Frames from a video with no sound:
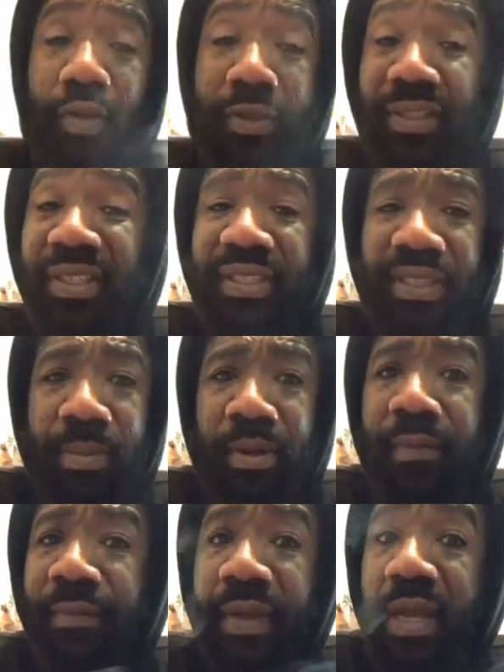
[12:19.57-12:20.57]
go assist some of
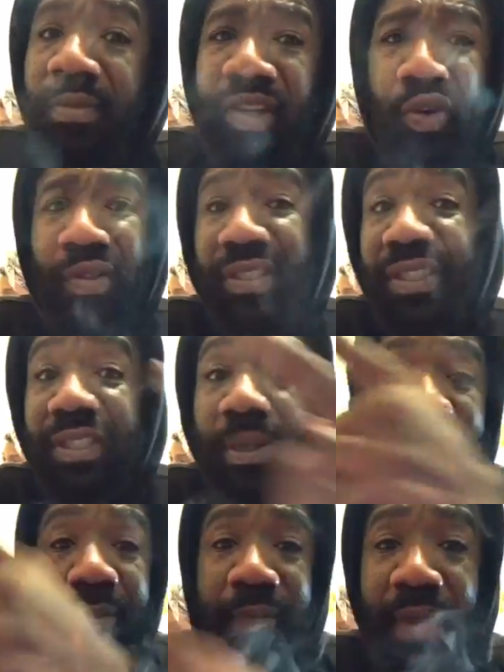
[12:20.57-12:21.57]
them
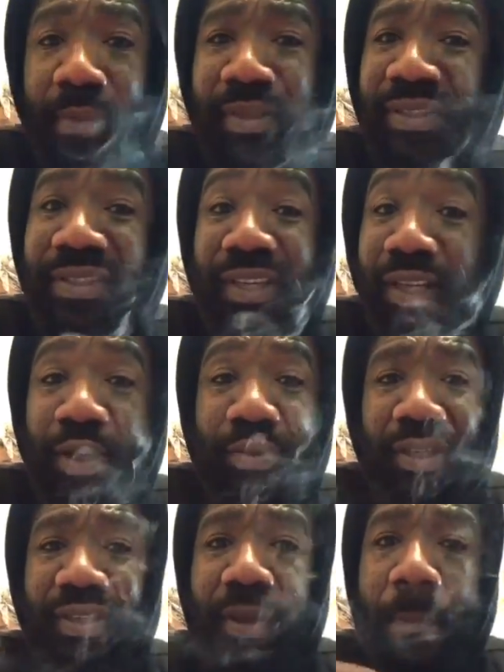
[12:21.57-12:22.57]
families in the
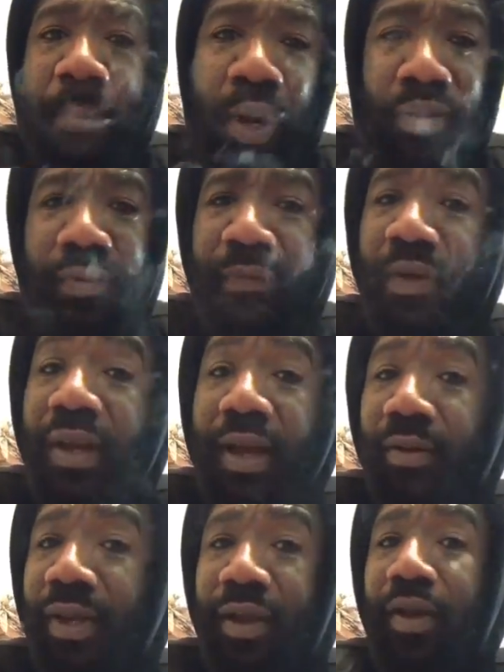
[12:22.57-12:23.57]
hills that's getting burnt the fuck
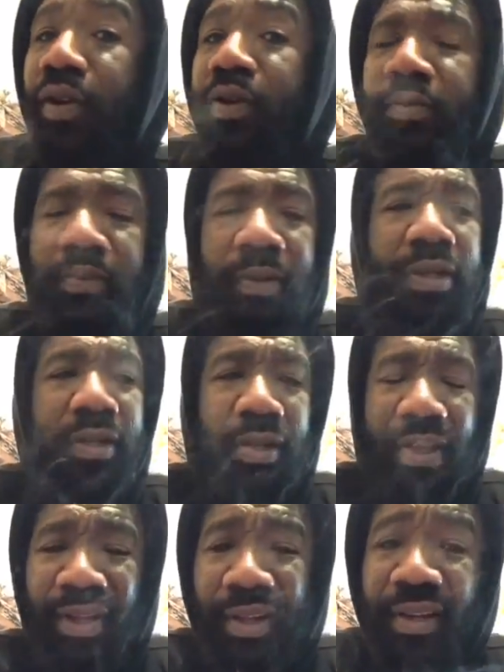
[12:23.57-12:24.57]
out their home,
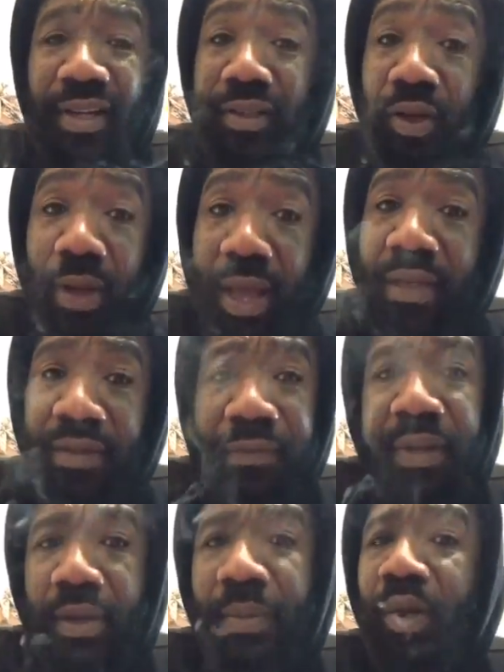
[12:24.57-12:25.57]
blood. Let's go
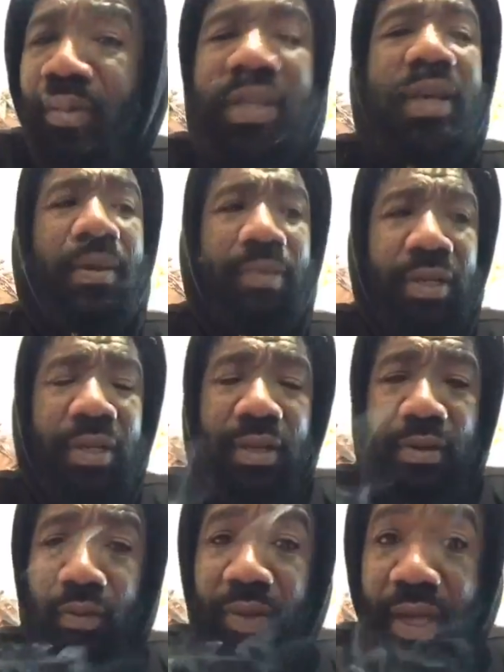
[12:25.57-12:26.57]
activate about that,
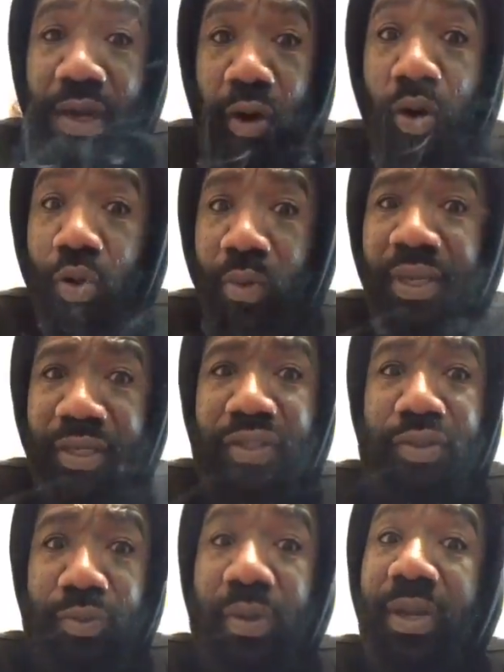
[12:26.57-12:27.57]
blood. We got our own
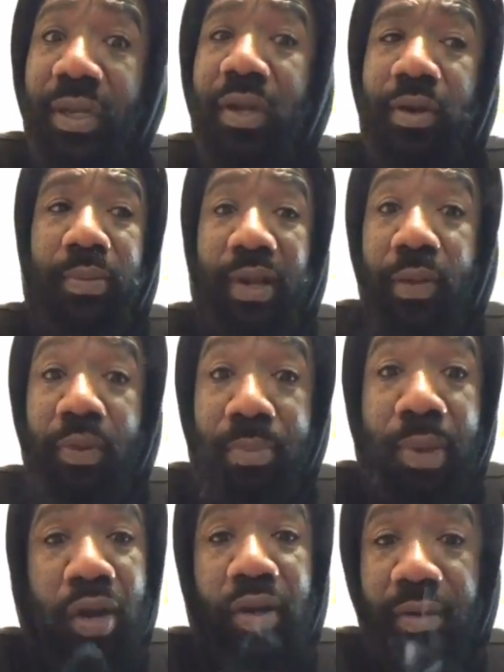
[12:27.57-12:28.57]
issues right here, blood. We
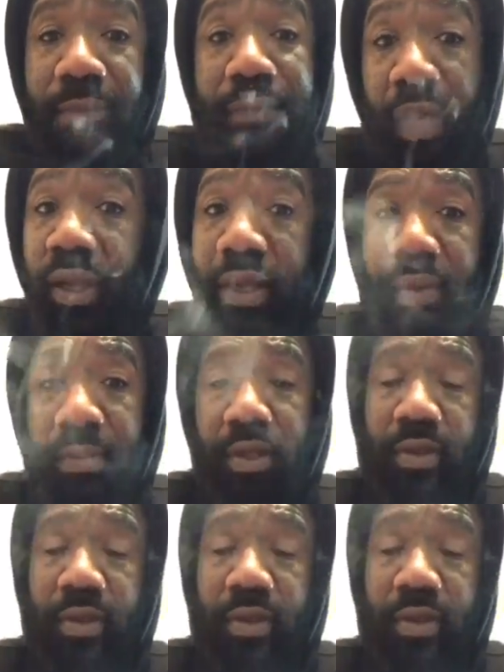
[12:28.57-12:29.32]
burning the fuck up.